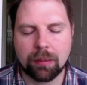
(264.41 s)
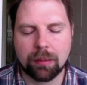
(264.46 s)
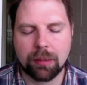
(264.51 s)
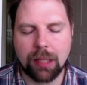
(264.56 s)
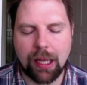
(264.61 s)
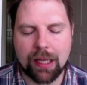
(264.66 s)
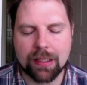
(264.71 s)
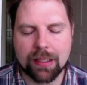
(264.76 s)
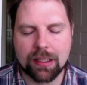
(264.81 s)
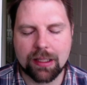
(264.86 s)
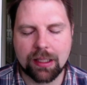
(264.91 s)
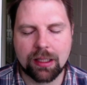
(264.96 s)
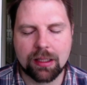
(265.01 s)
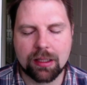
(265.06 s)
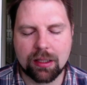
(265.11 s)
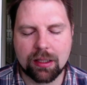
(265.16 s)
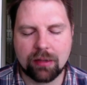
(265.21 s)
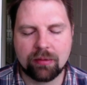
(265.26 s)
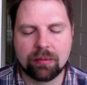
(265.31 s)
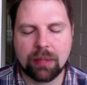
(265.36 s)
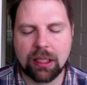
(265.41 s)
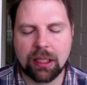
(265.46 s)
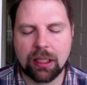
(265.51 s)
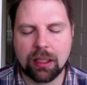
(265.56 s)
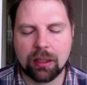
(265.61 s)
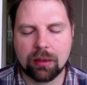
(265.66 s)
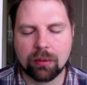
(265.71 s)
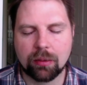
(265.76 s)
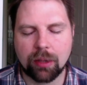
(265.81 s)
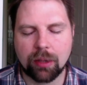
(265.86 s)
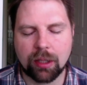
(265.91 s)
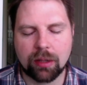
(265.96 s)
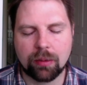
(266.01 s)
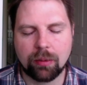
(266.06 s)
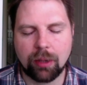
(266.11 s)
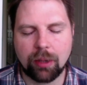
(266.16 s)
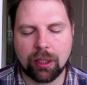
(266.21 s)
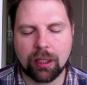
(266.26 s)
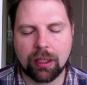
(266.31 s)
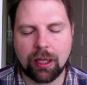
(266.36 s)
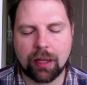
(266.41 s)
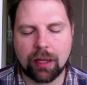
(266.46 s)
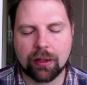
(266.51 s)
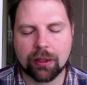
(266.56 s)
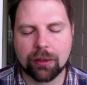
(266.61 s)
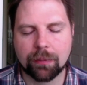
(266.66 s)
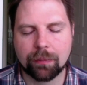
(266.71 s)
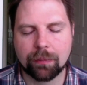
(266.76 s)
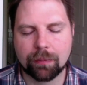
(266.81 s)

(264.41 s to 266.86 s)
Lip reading: blessings of being with one another.